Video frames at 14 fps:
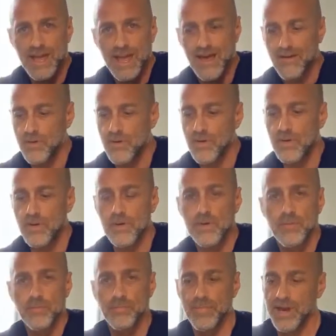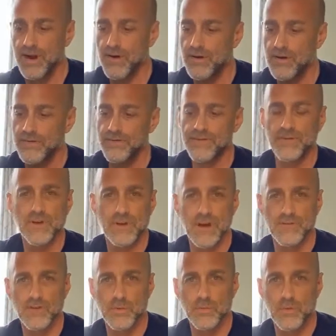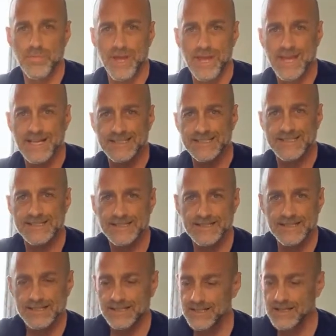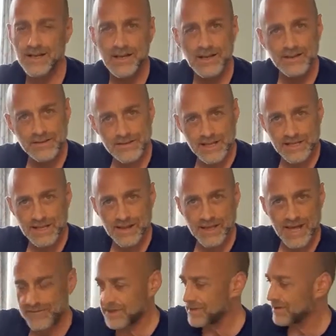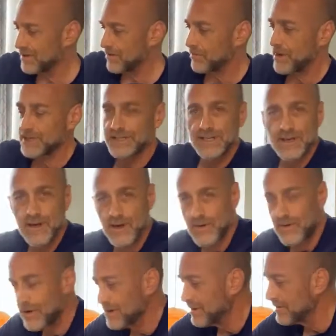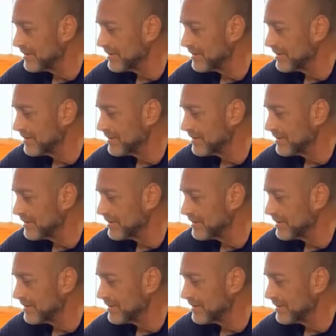have a pair of comfortable pants that I have in here ready to go.